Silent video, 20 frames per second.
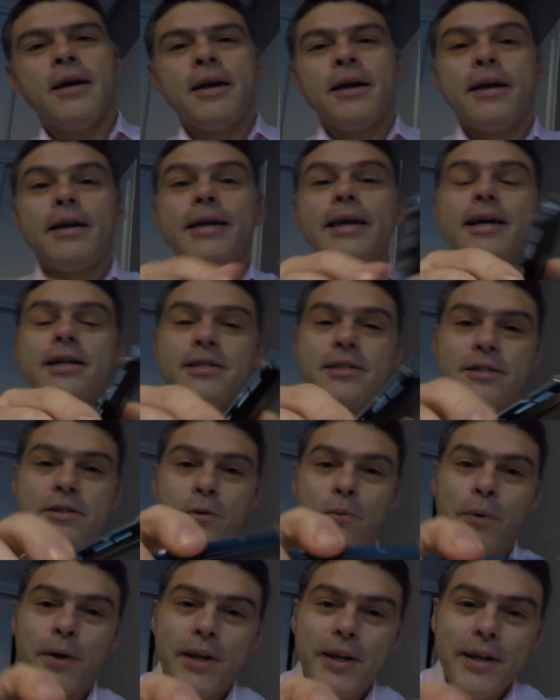Yes,
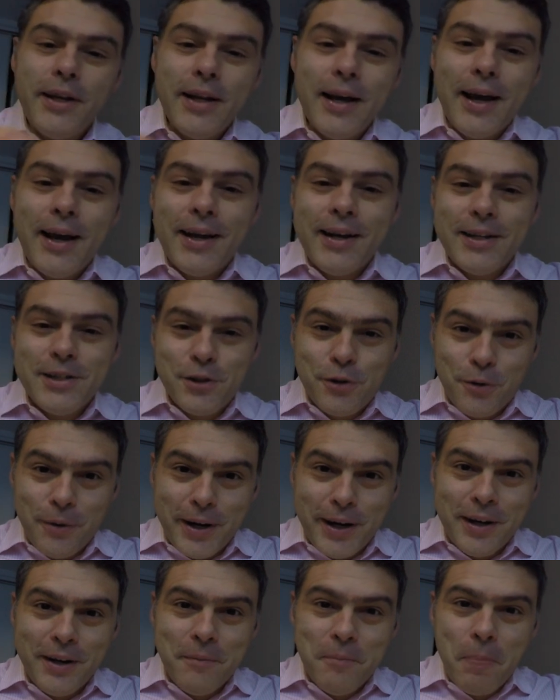we did add a
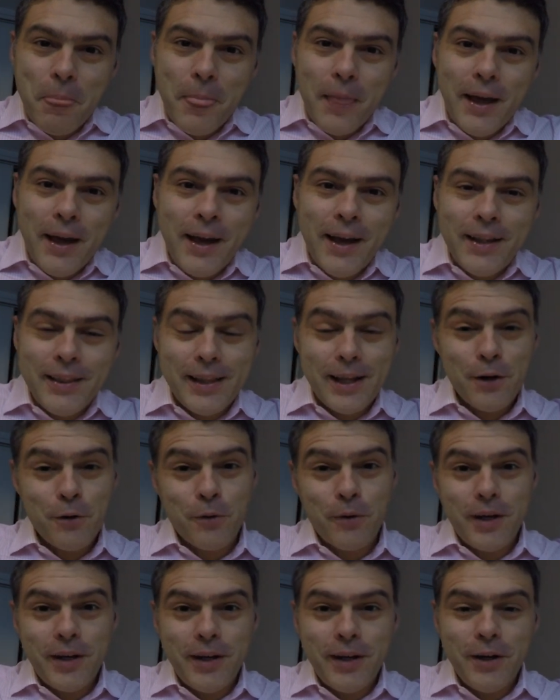screen and that
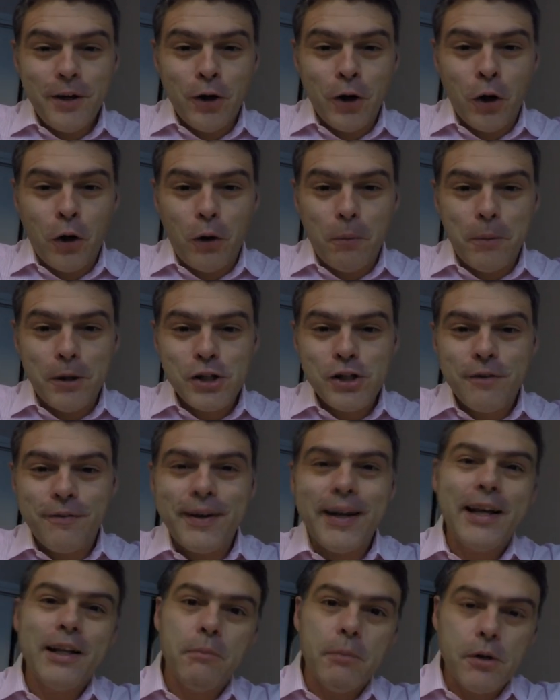created a whole bunch of
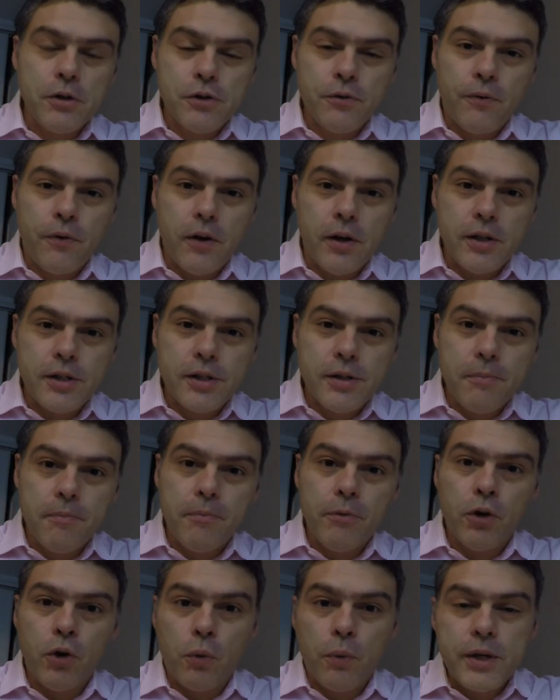nightmares for us.
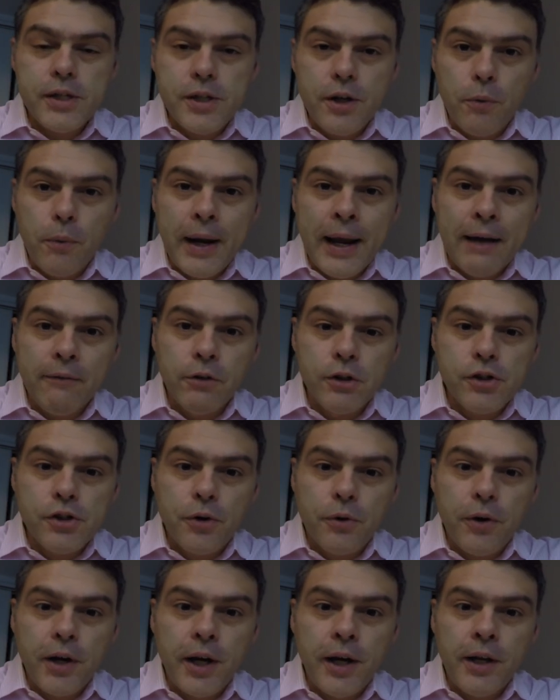The reason we have the
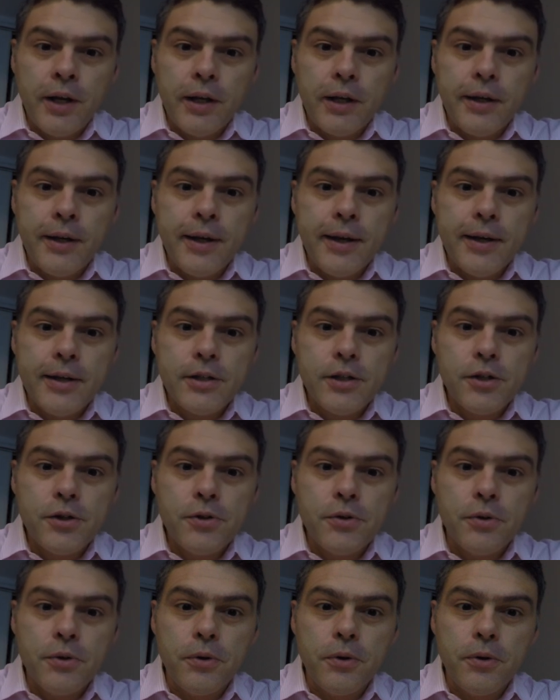screen is
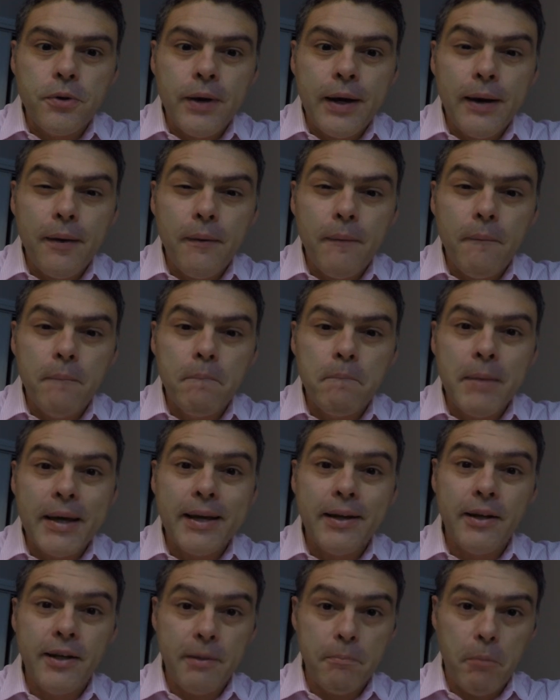to
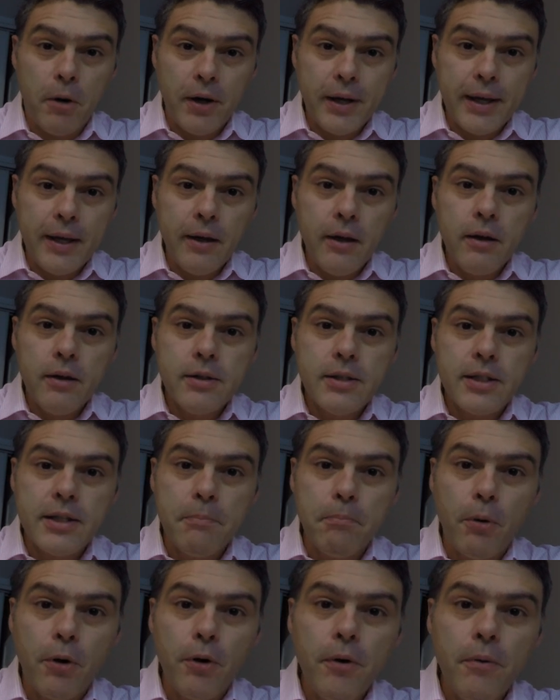make debugging
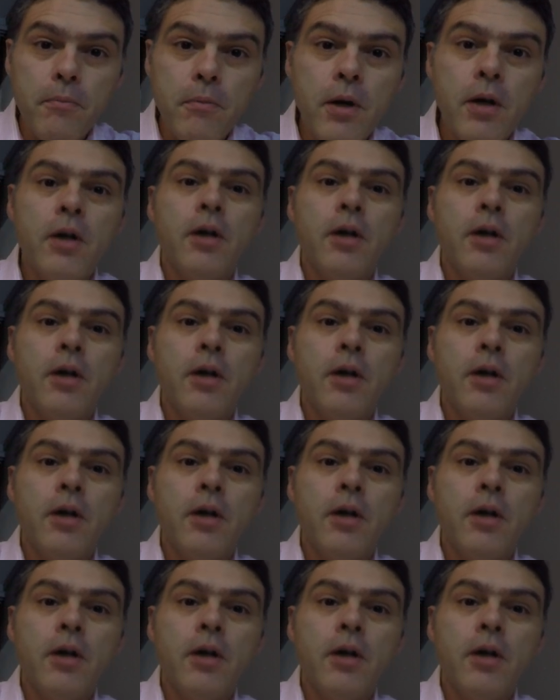simpler.